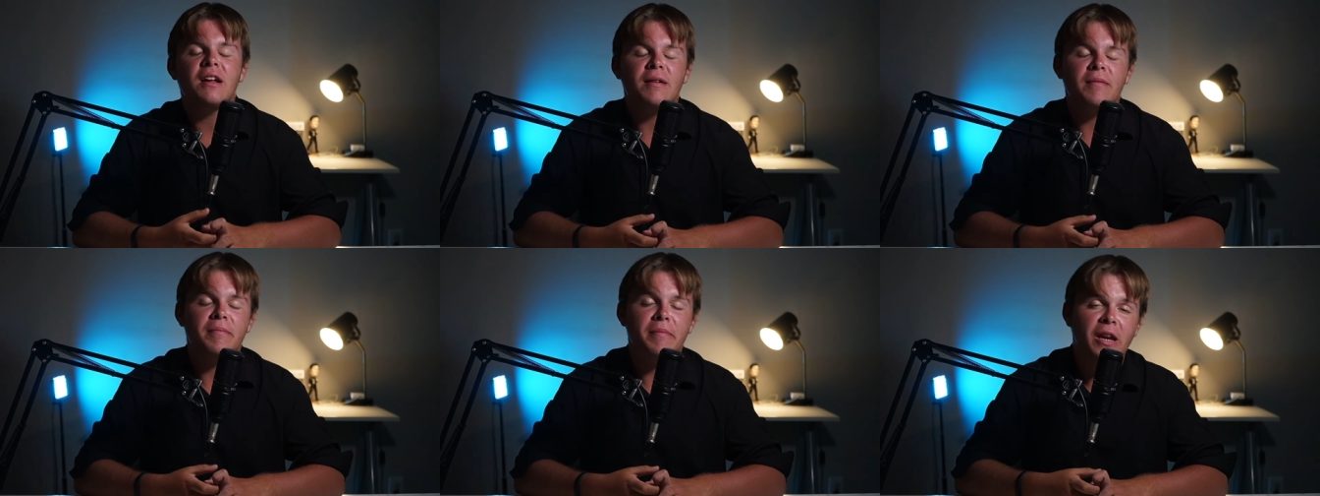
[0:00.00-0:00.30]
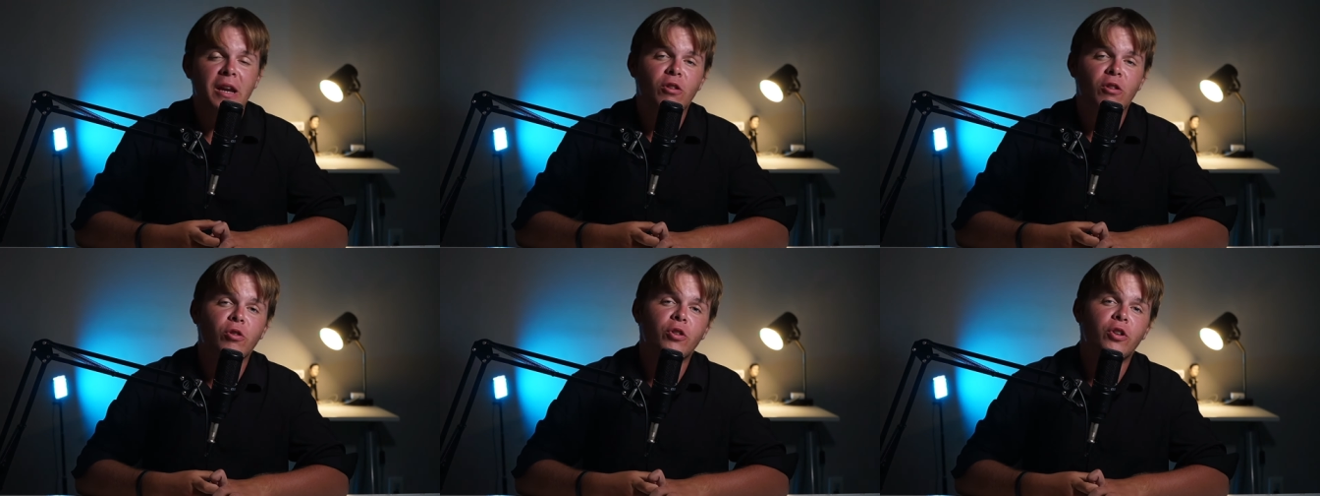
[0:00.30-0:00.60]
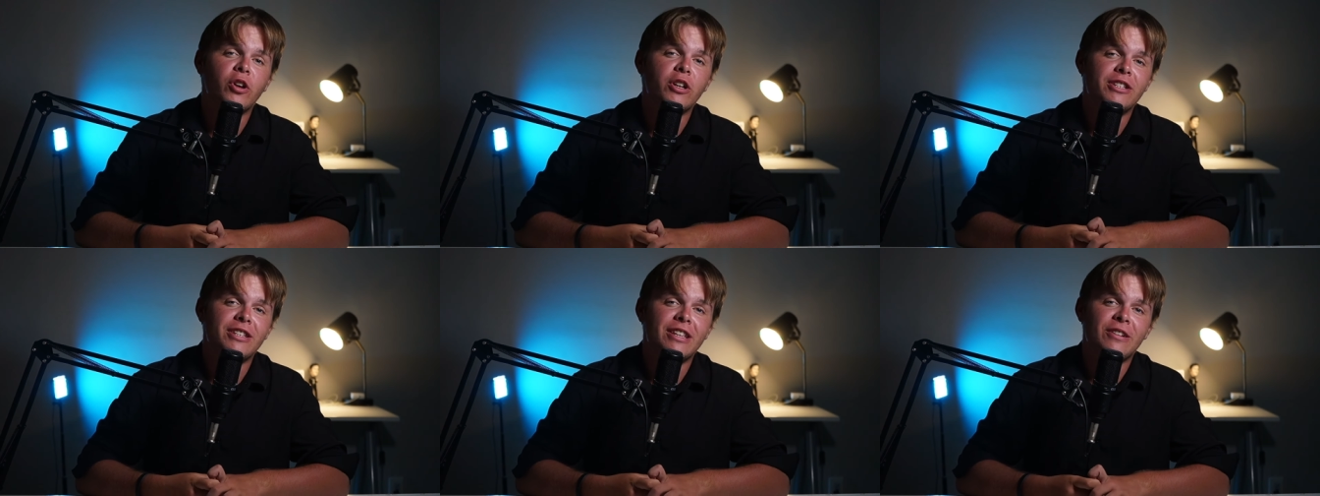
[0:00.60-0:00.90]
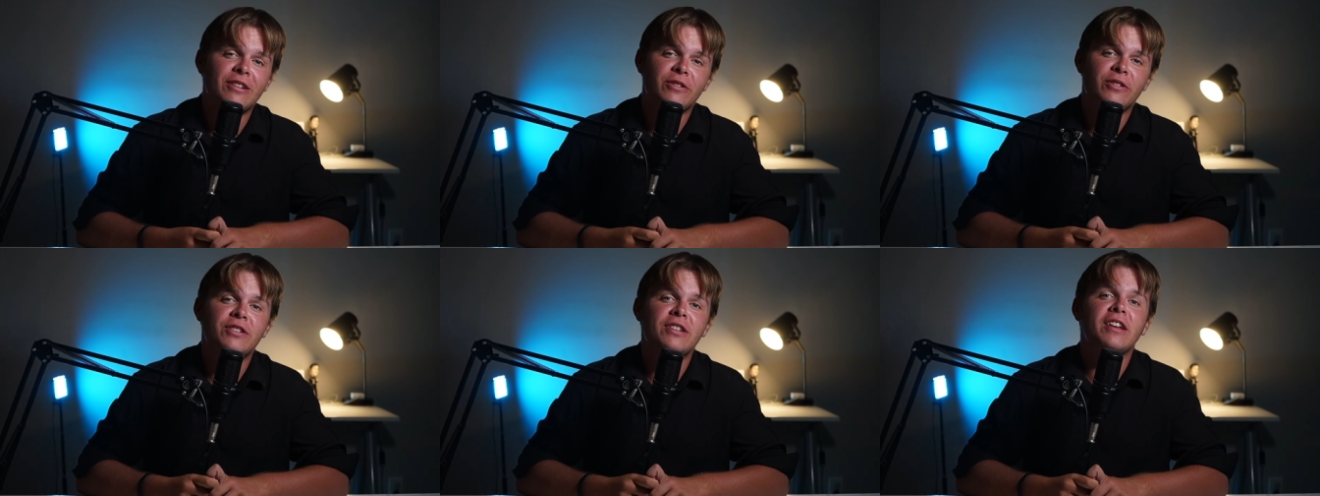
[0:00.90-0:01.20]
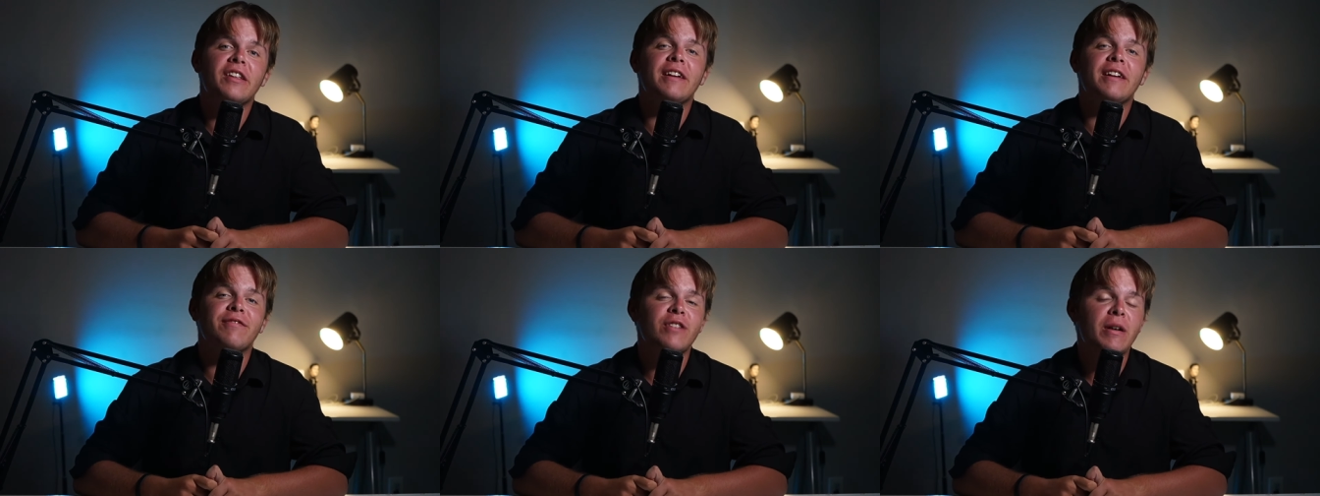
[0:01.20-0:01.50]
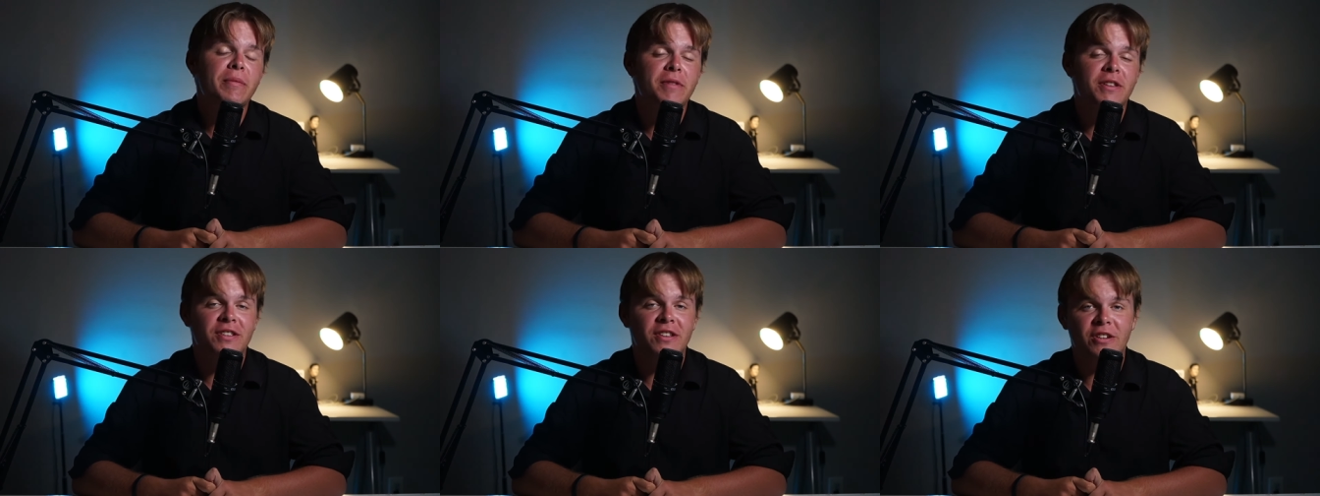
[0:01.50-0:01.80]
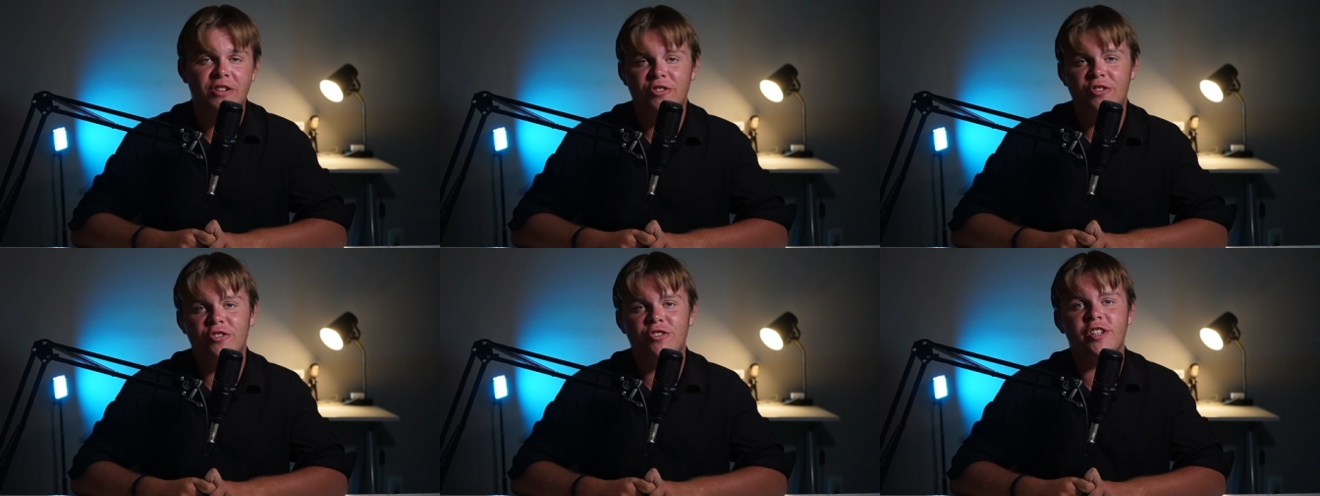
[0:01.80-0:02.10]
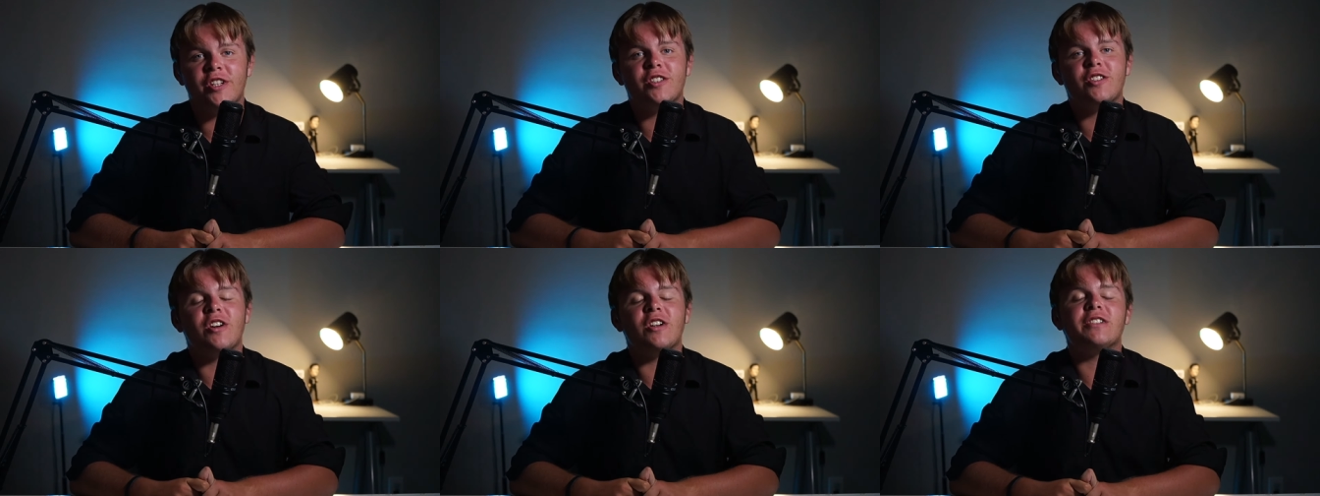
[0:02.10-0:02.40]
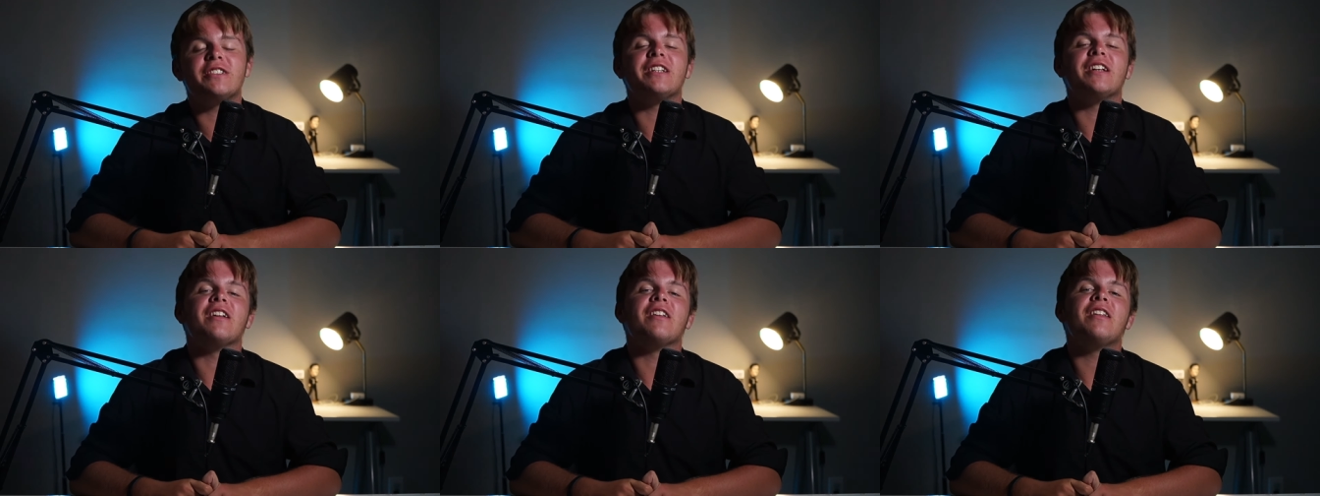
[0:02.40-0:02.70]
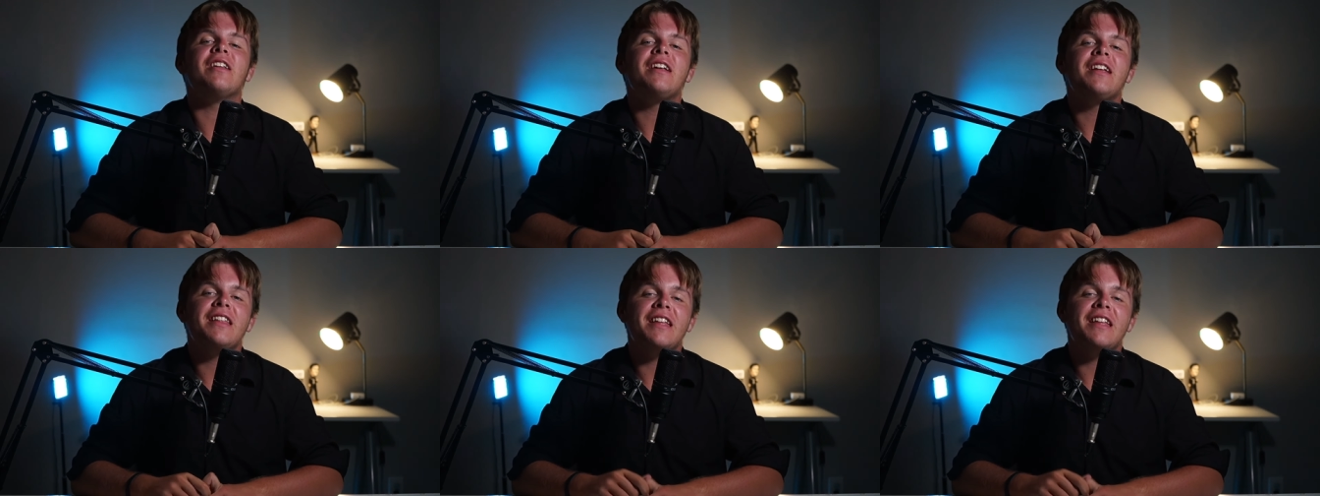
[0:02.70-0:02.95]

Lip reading: medical goods that they're stealing from the Sinister Six cartel,